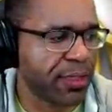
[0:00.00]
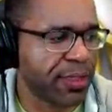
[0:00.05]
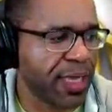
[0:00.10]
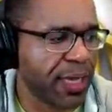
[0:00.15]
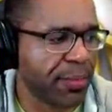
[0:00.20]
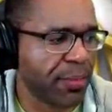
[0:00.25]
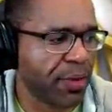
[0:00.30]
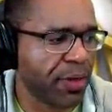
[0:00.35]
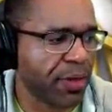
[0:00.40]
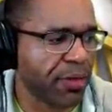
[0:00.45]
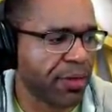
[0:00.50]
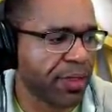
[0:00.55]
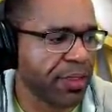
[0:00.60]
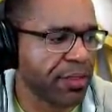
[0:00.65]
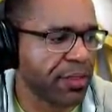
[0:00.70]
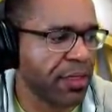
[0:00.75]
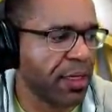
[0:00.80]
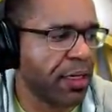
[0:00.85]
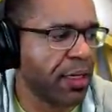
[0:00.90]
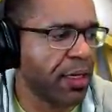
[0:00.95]
want that attack for
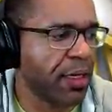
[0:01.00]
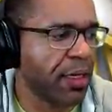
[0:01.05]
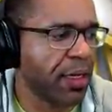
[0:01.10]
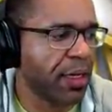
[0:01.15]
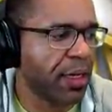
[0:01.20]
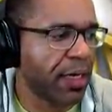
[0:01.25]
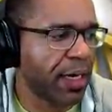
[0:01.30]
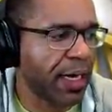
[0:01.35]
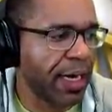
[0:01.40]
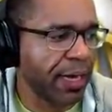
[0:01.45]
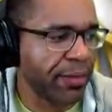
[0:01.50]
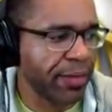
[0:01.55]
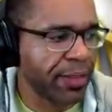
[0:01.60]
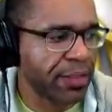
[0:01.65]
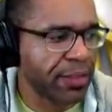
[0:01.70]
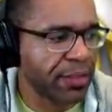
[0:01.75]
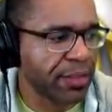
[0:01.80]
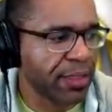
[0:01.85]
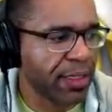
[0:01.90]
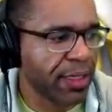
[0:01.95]
increase.
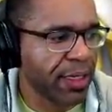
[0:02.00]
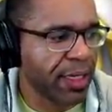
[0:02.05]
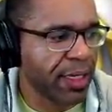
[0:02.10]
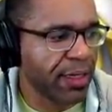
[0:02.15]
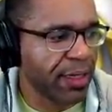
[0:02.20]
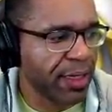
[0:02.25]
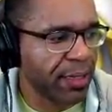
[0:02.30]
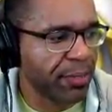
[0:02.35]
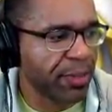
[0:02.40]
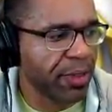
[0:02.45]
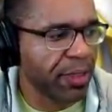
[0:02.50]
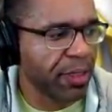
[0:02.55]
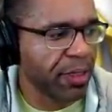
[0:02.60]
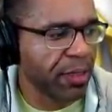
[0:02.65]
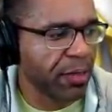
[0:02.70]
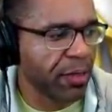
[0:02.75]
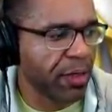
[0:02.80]
Iris gonna get hit a